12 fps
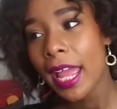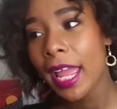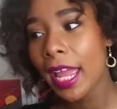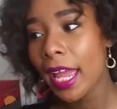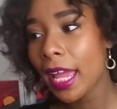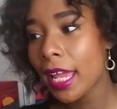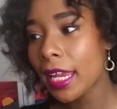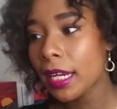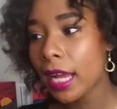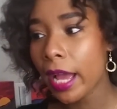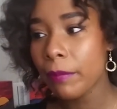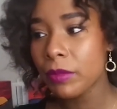
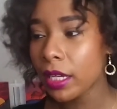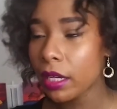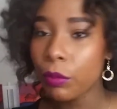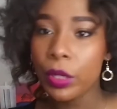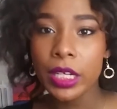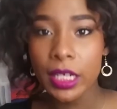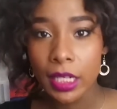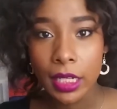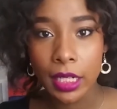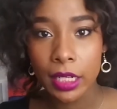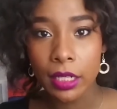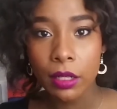And I'm thinking we're
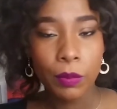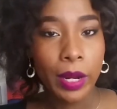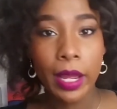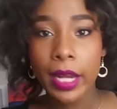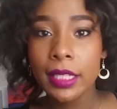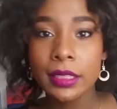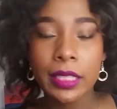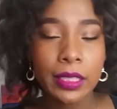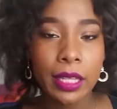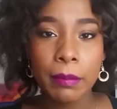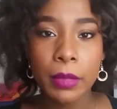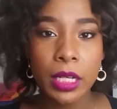good, right? I didn't take
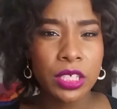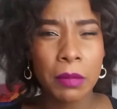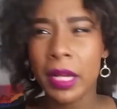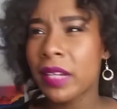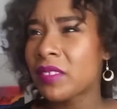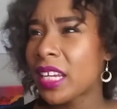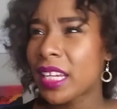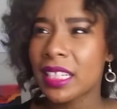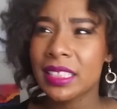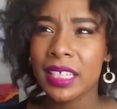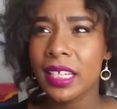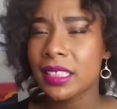that much. I might have taken a
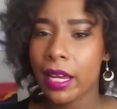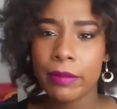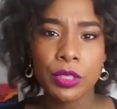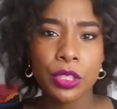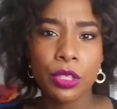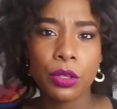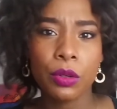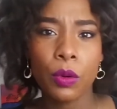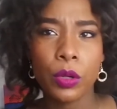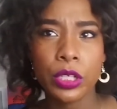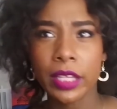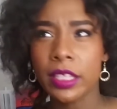tank top too,
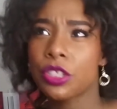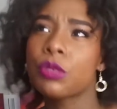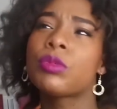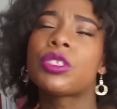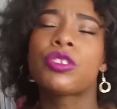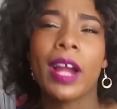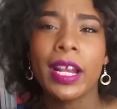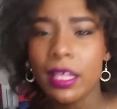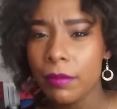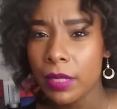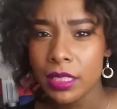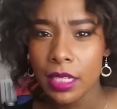or I think she was trying to
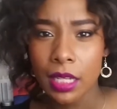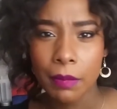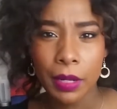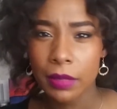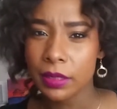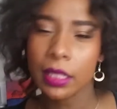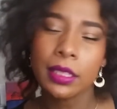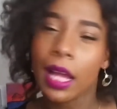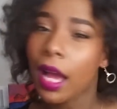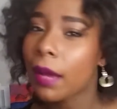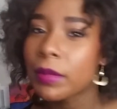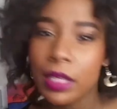give me a tank top. I was like,
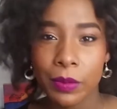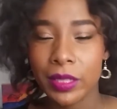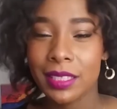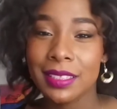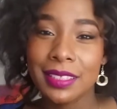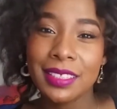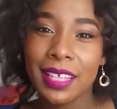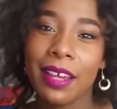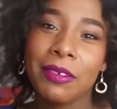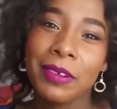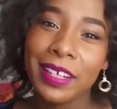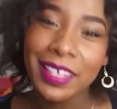nah, I'm good with this
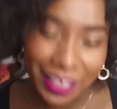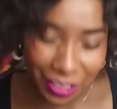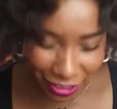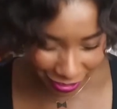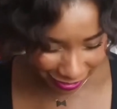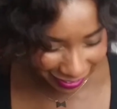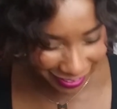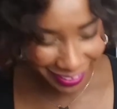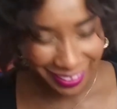set right here.